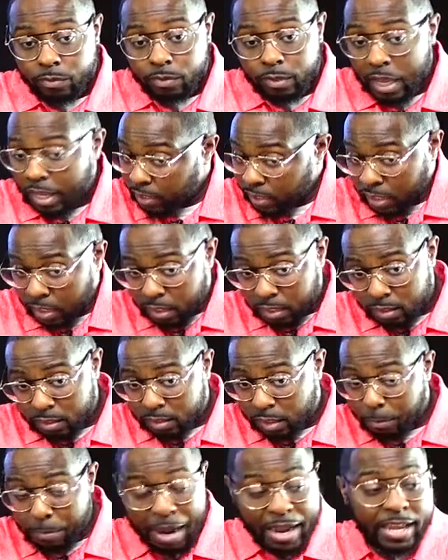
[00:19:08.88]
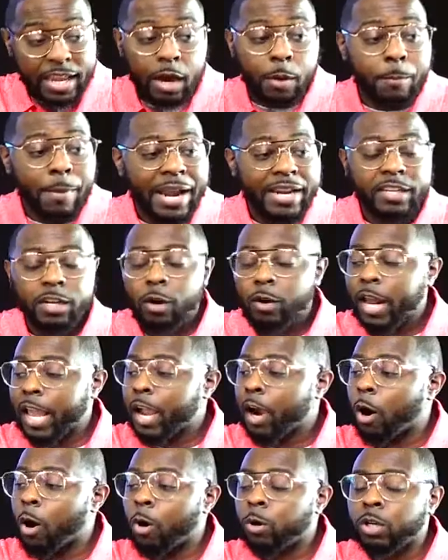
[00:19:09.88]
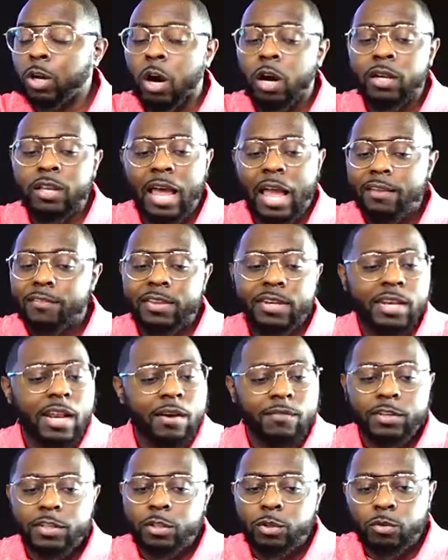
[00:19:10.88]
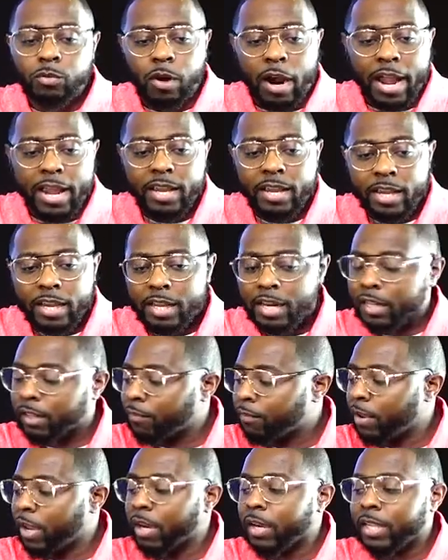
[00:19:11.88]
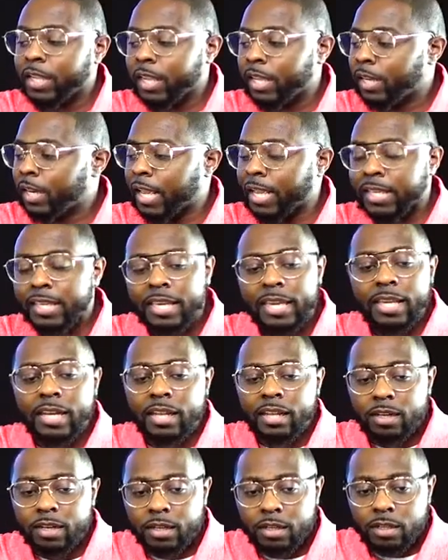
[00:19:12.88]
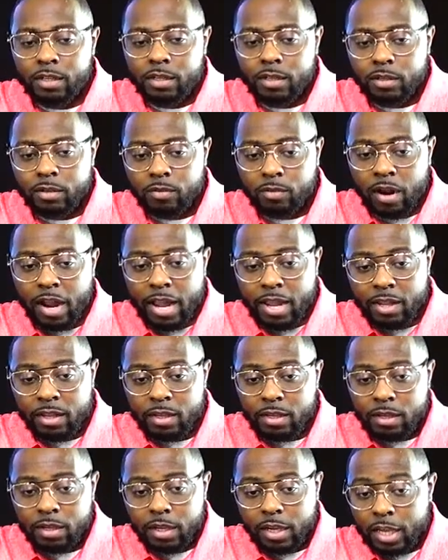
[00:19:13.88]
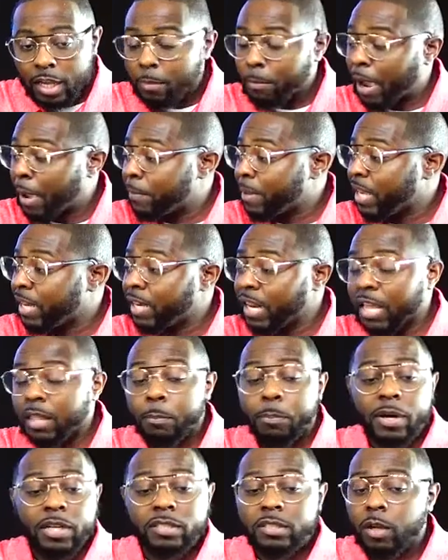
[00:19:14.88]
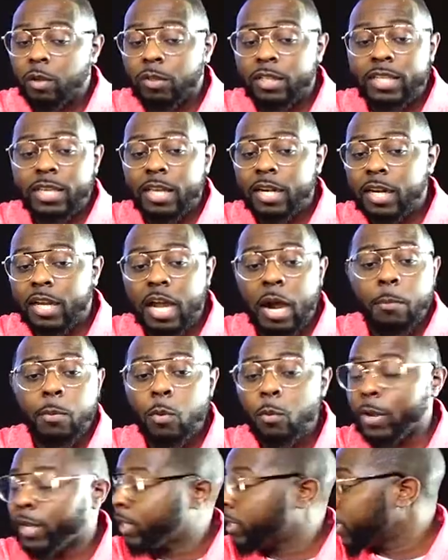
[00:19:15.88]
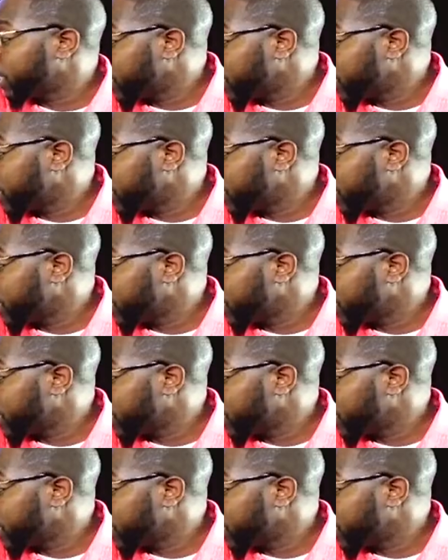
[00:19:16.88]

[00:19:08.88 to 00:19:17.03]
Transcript: That's it. Somebody else might know they whole darn life and never do right. And at the very end, they get it. Right? It might be another person that only get a couple weeks to